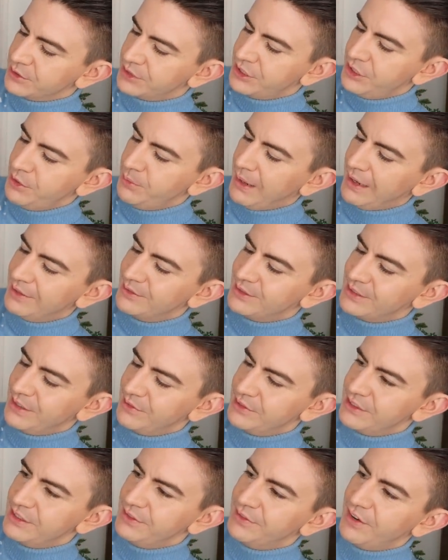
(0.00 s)
was
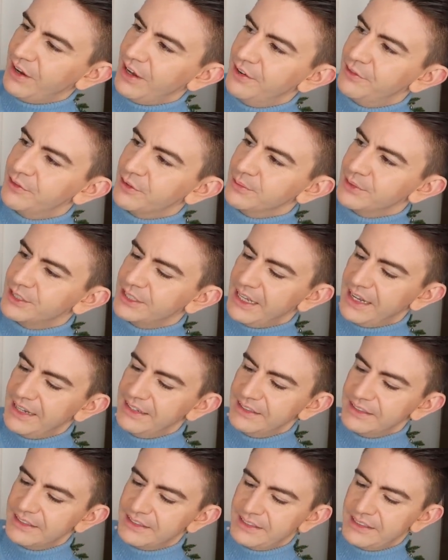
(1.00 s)
£2.75 from
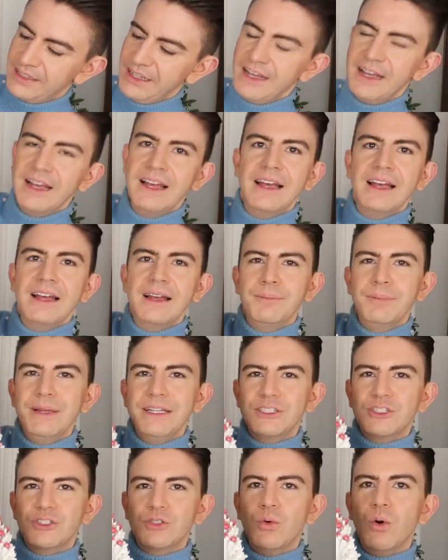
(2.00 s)
Sense.
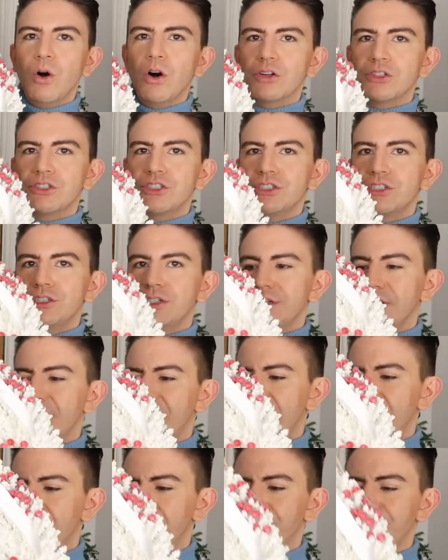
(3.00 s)
Bit squashed,
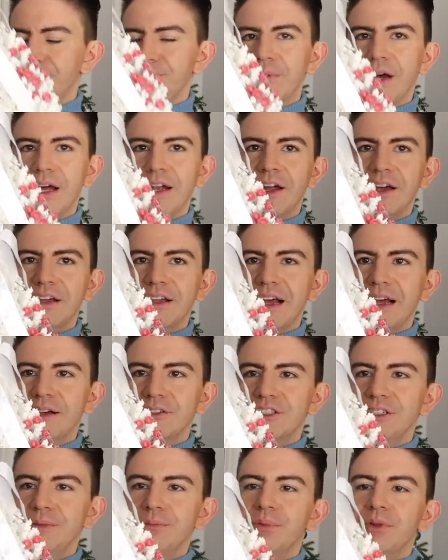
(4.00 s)
but I like how
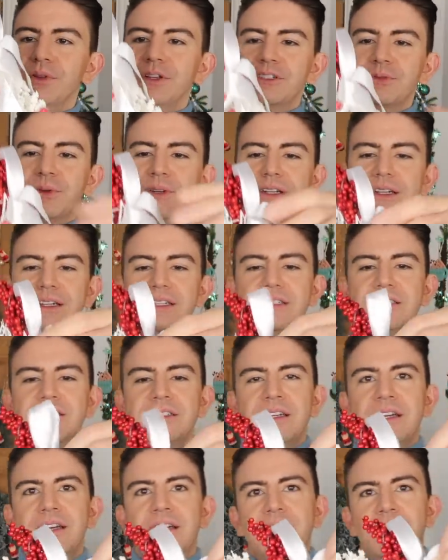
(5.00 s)
simple this one
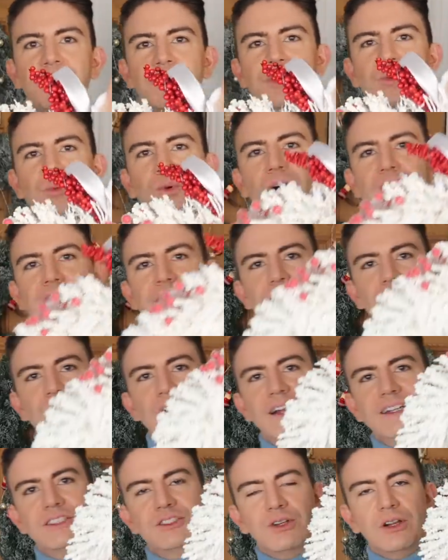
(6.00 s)
is, the white and
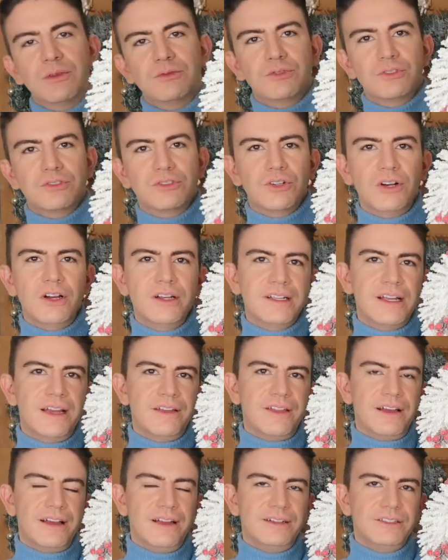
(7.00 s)
red, so I'll try and
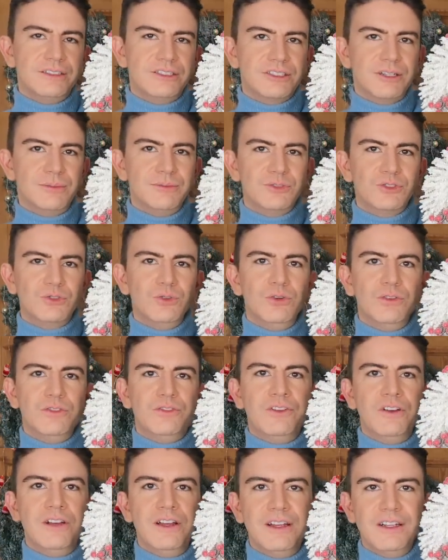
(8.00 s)
get that into some sort
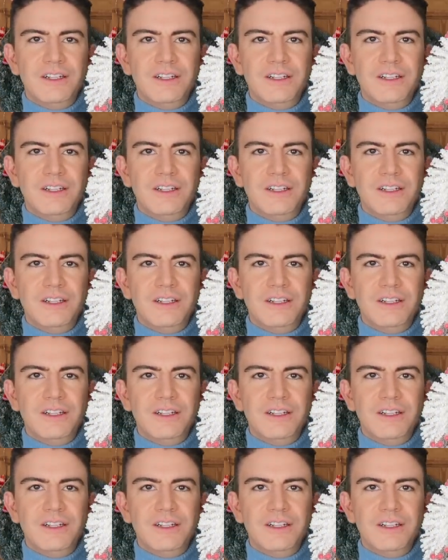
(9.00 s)
of